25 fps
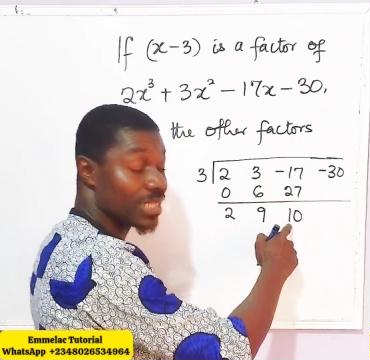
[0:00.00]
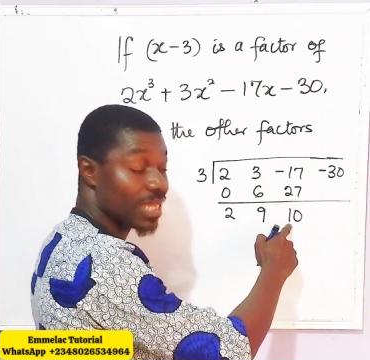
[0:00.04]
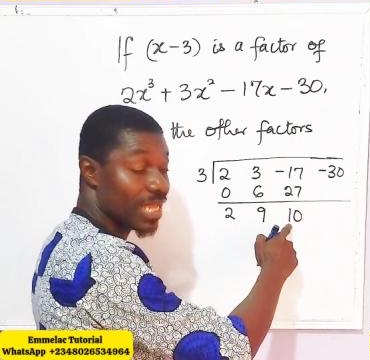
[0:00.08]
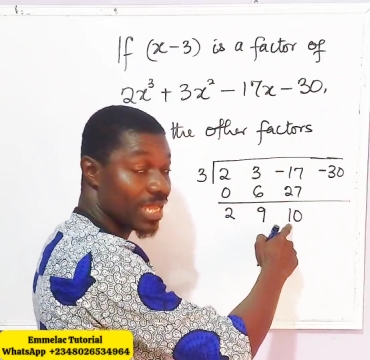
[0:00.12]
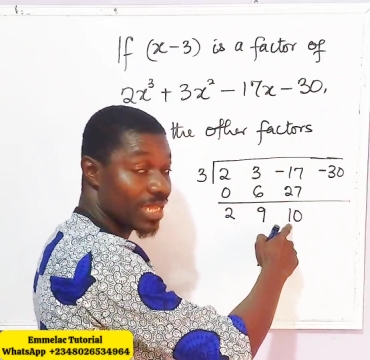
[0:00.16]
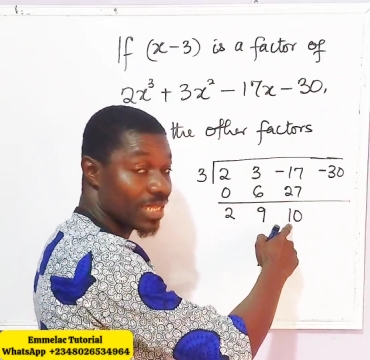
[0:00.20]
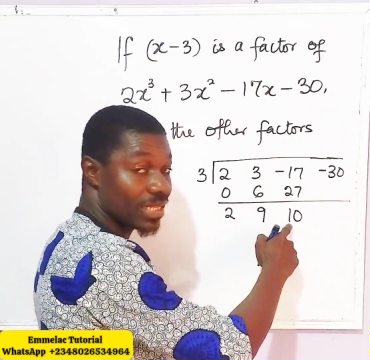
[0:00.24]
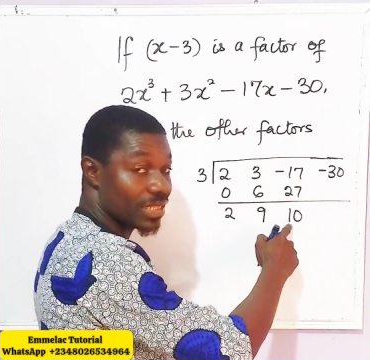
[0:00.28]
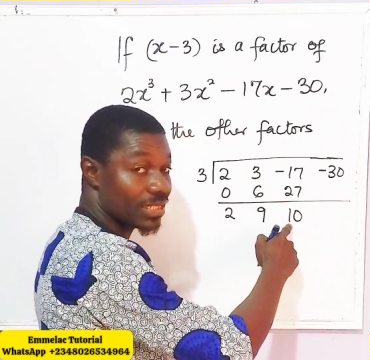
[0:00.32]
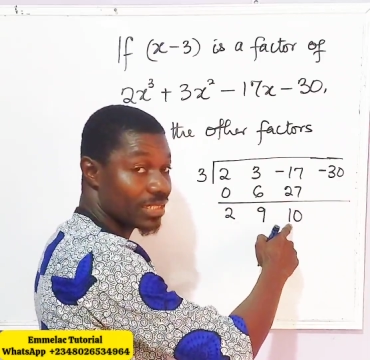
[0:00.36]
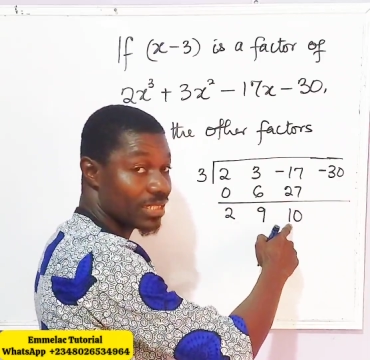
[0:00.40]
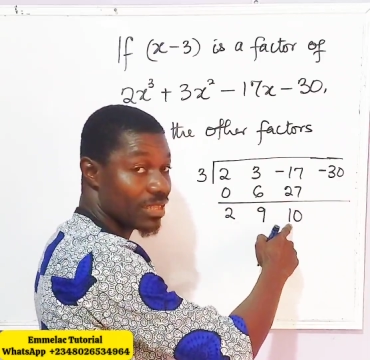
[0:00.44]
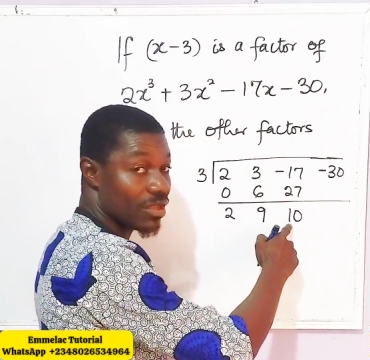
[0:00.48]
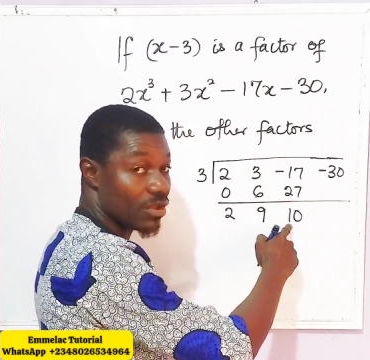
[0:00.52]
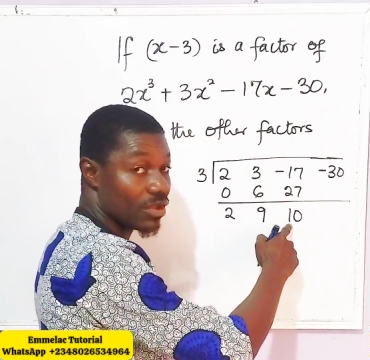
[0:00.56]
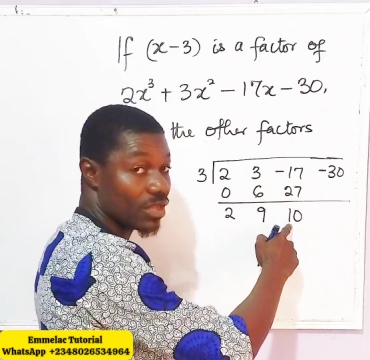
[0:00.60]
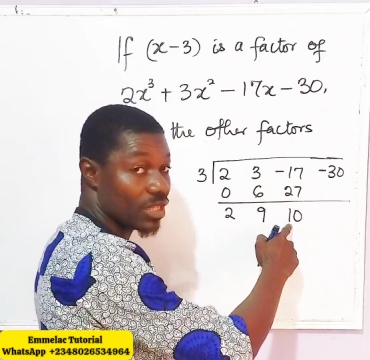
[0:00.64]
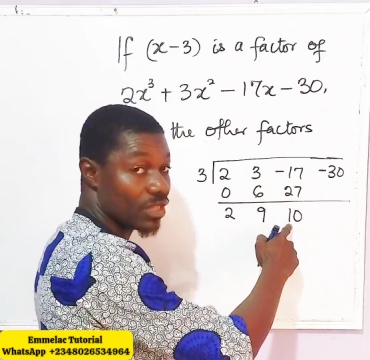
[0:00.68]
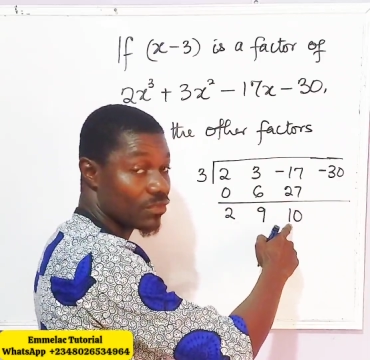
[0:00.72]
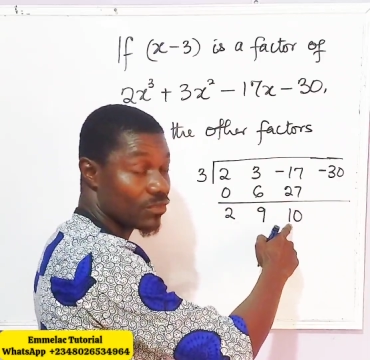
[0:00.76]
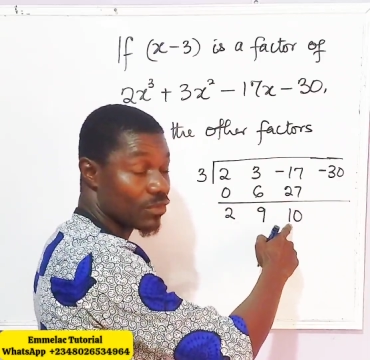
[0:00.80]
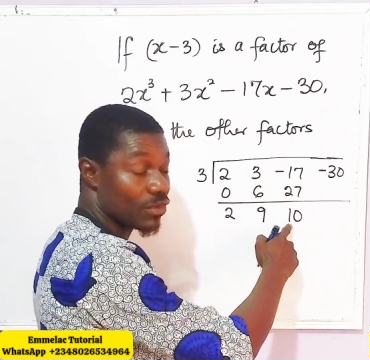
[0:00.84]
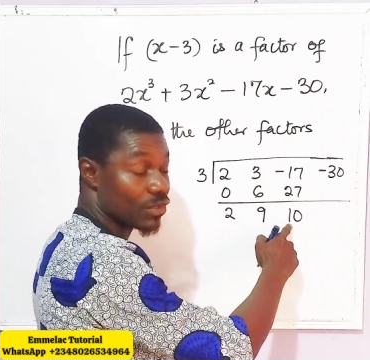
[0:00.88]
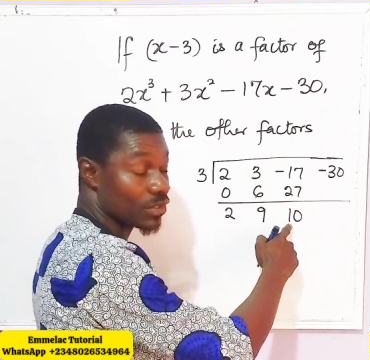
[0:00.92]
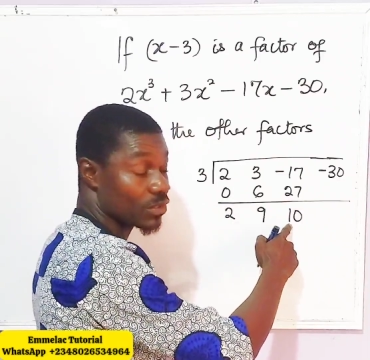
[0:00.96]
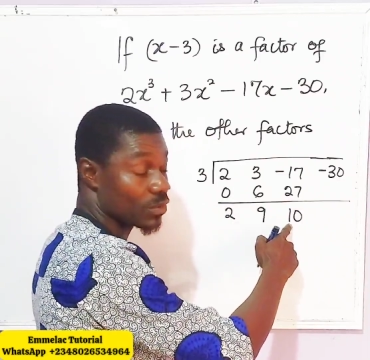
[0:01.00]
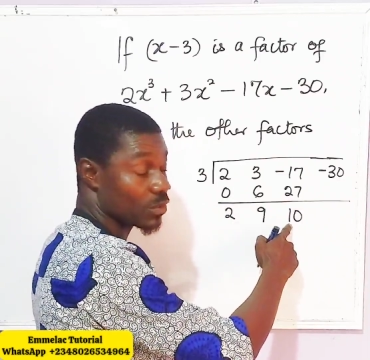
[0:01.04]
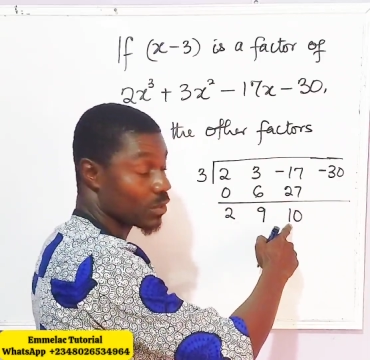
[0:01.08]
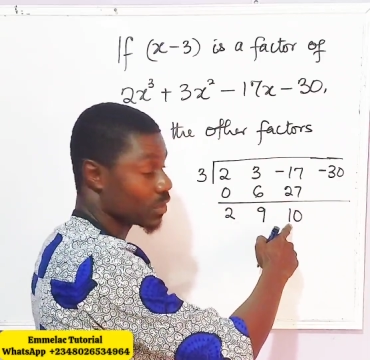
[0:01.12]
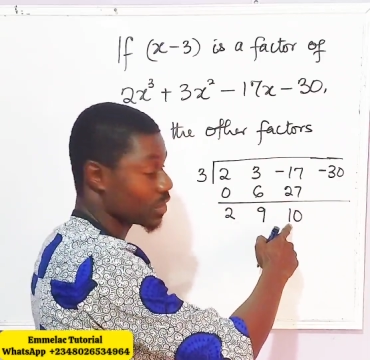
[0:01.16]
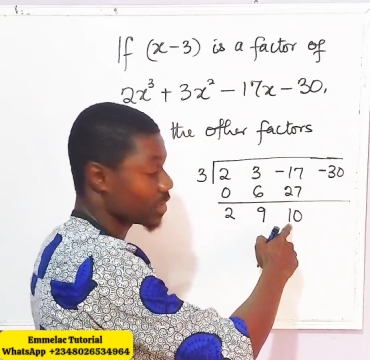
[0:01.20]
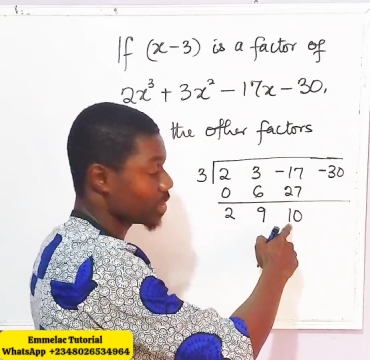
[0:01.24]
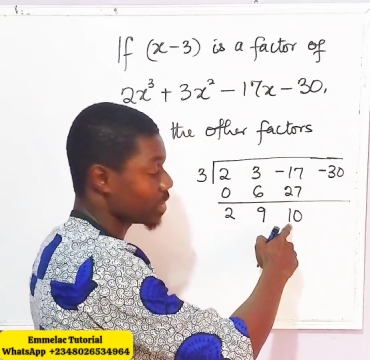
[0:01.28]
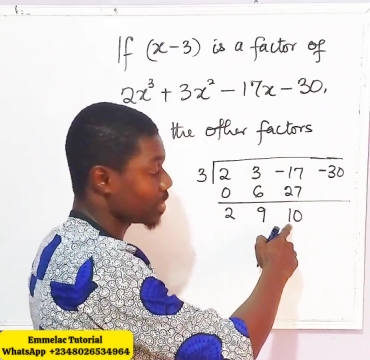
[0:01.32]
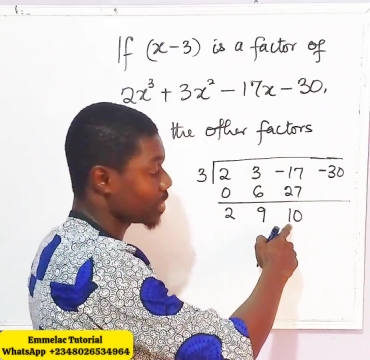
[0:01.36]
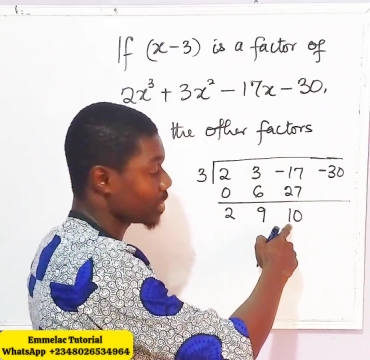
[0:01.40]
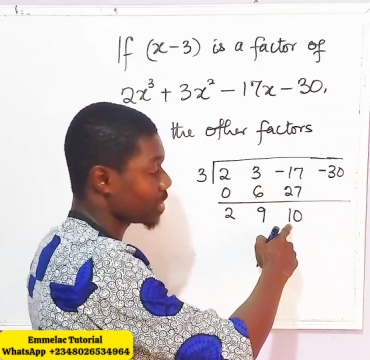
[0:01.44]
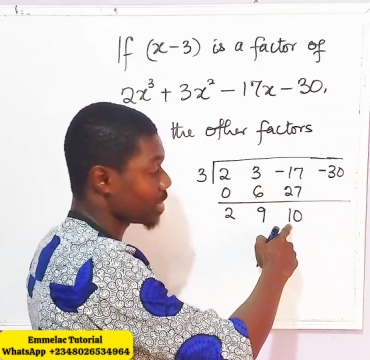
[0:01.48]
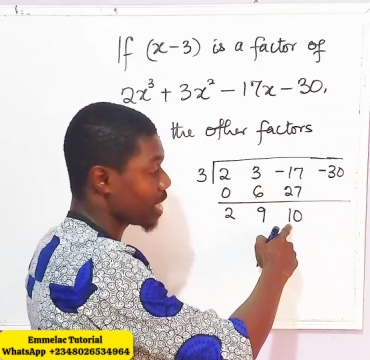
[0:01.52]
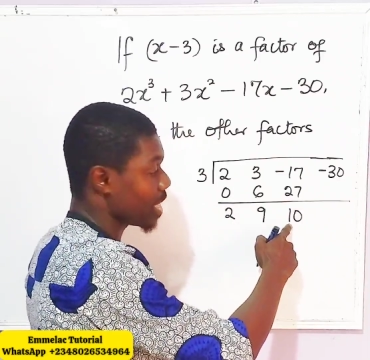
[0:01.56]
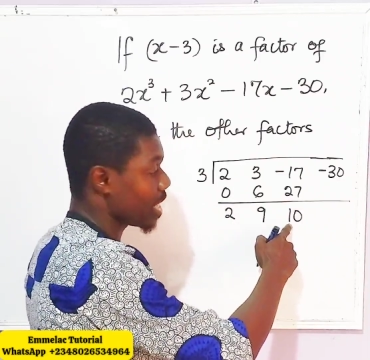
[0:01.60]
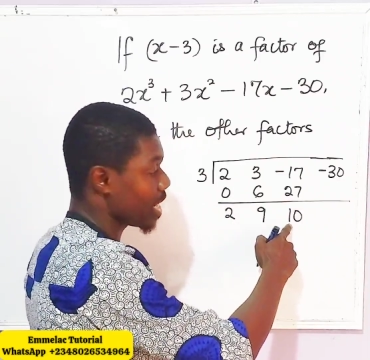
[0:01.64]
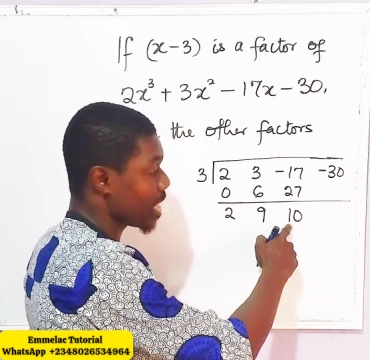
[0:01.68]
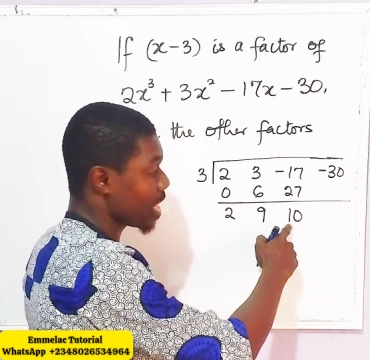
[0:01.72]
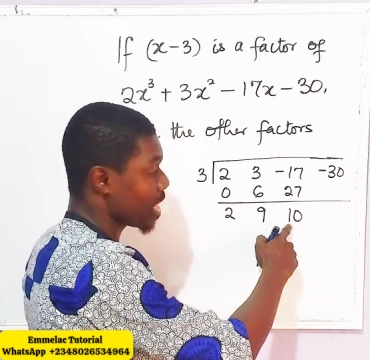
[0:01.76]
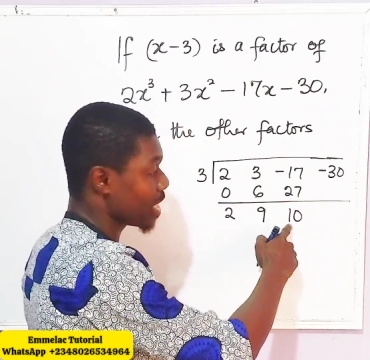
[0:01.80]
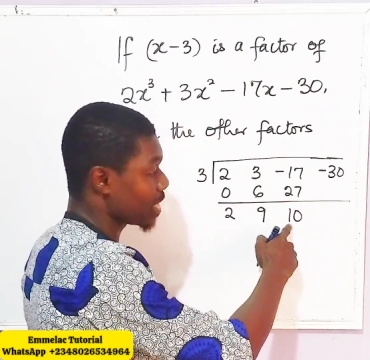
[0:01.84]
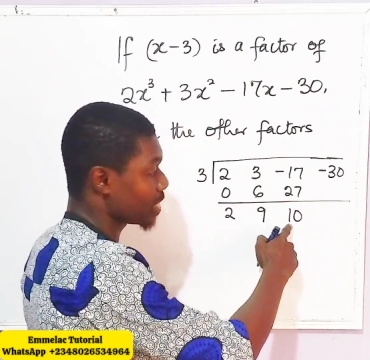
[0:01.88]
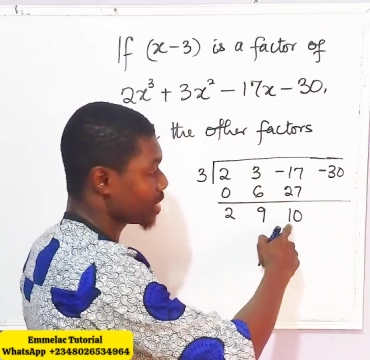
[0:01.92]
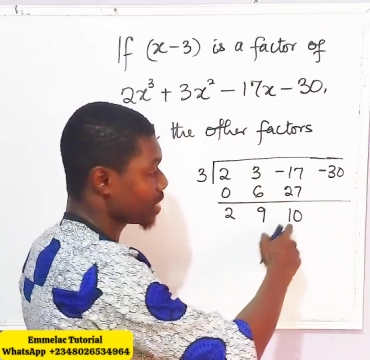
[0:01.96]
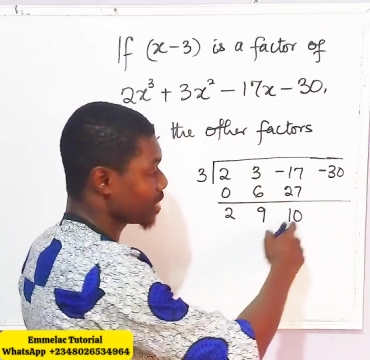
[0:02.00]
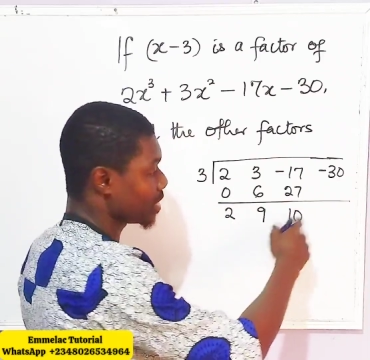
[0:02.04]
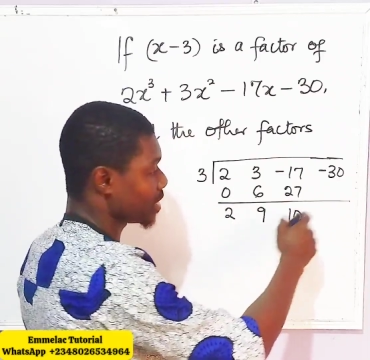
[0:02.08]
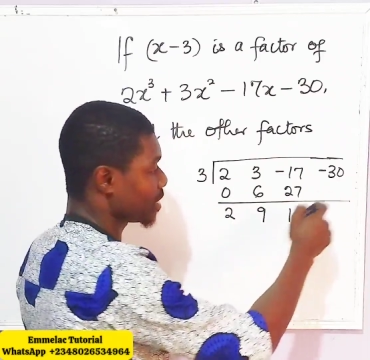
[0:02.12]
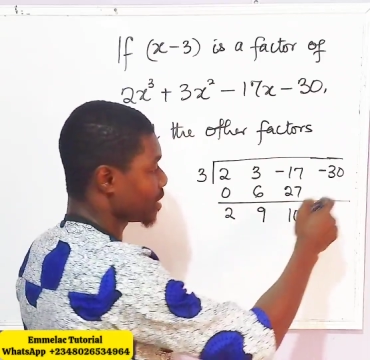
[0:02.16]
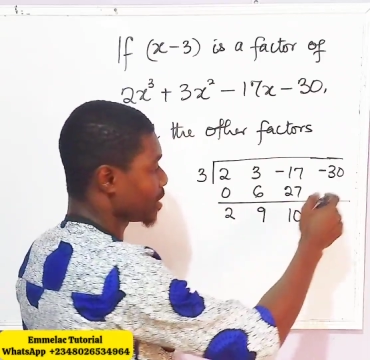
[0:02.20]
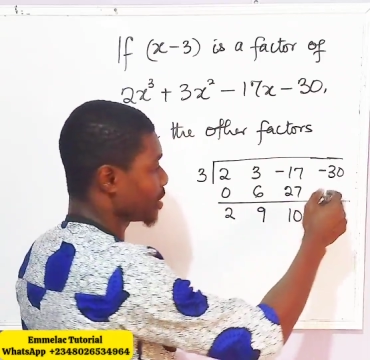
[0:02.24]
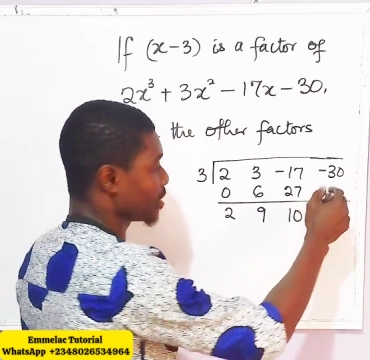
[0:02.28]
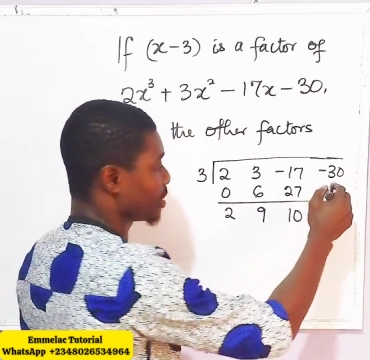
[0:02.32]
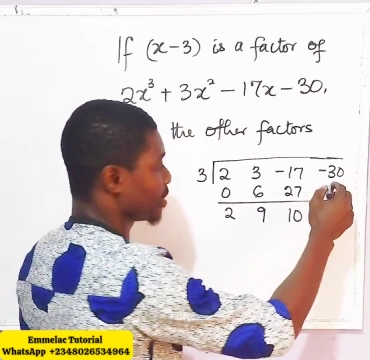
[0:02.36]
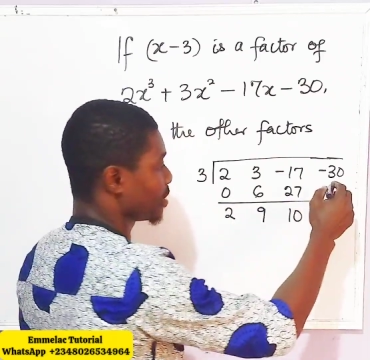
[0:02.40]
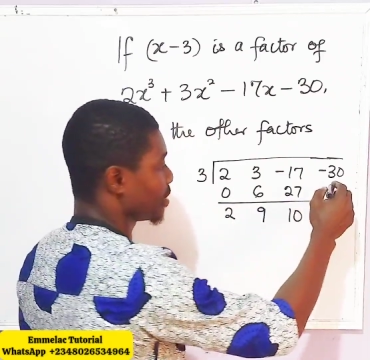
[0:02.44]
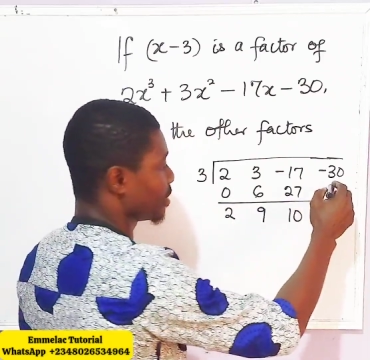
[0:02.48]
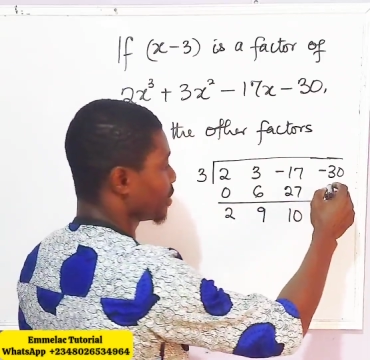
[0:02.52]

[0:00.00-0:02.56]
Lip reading: 10, that will give us what? 30.